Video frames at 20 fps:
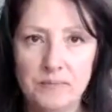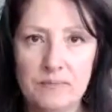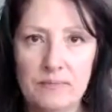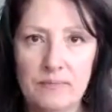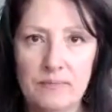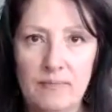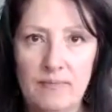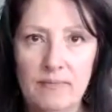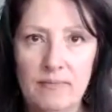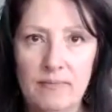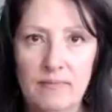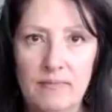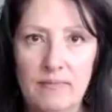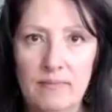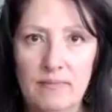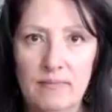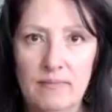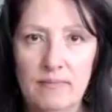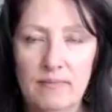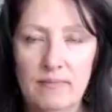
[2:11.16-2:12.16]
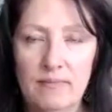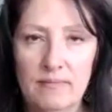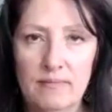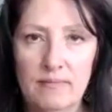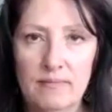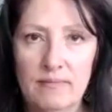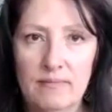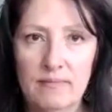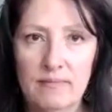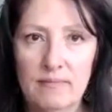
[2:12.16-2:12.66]

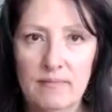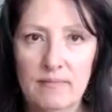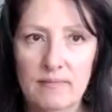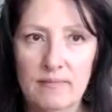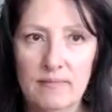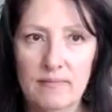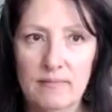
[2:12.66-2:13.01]
(no one is talking)